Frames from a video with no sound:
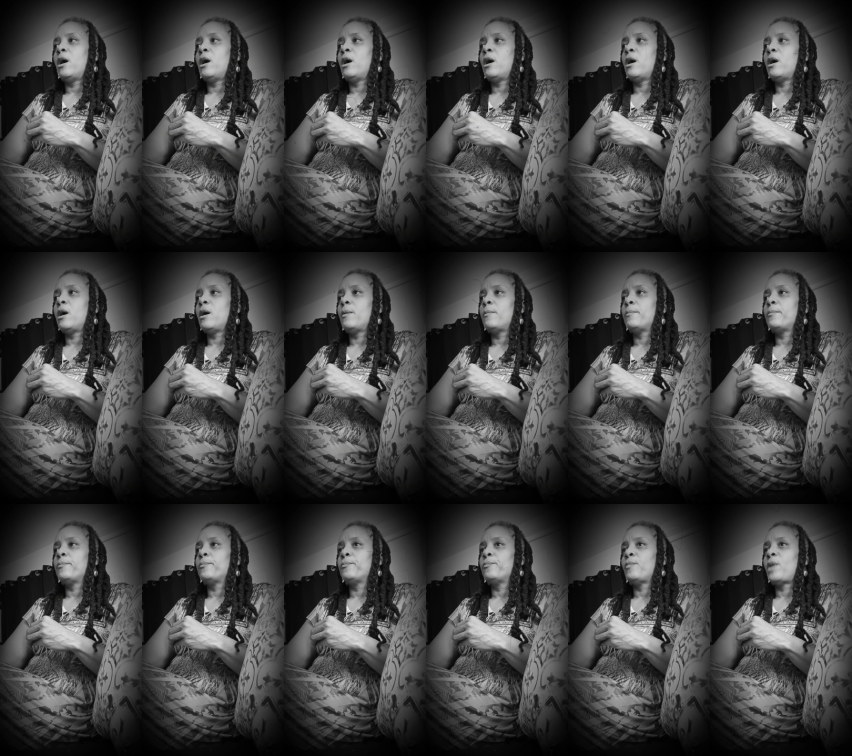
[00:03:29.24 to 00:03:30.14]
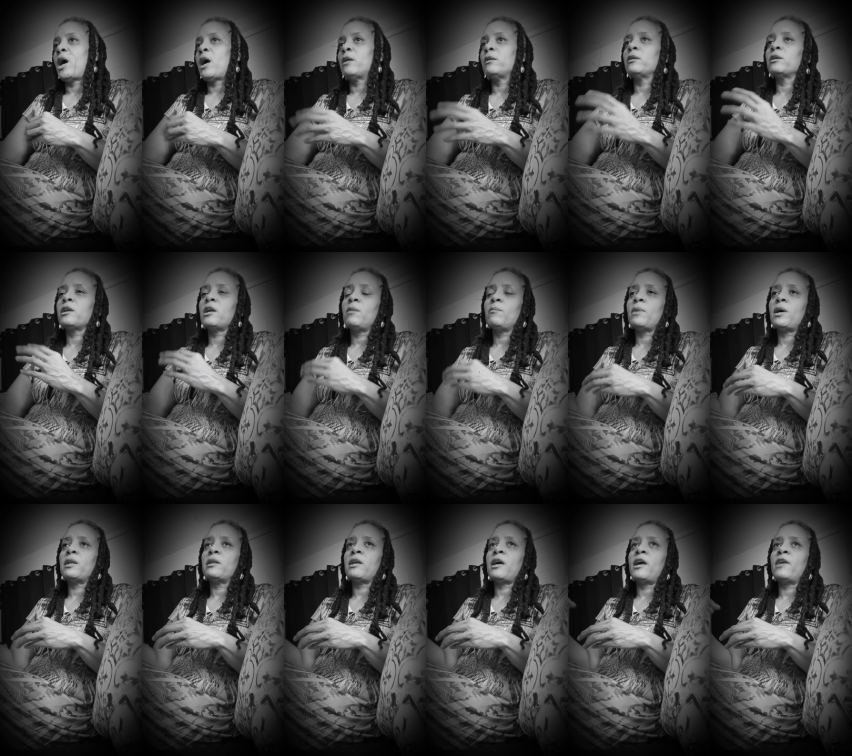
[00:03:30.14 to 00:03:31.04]
I'll look at
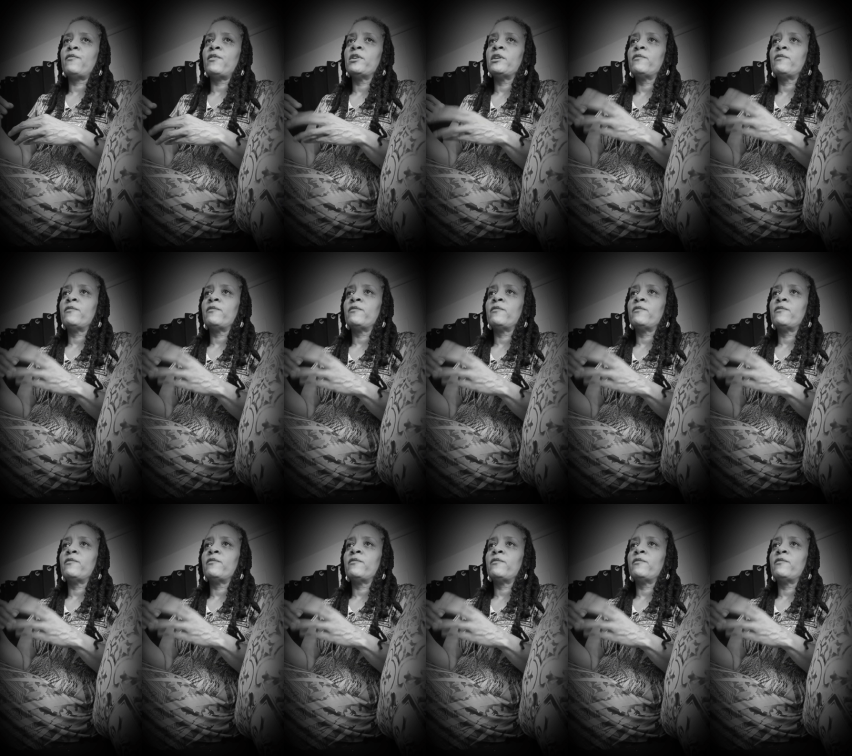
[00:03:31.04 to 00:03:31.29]
my life,